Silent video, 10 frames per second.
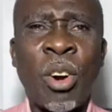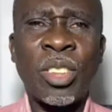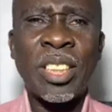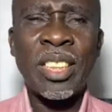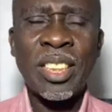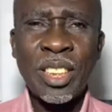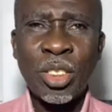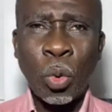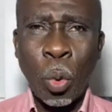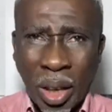on
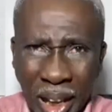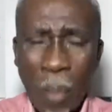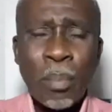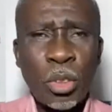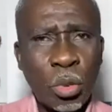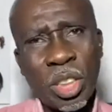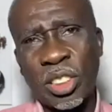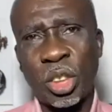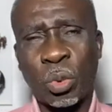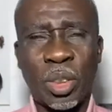to come into the
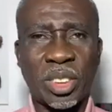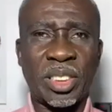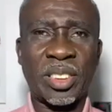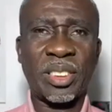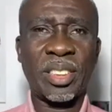situation.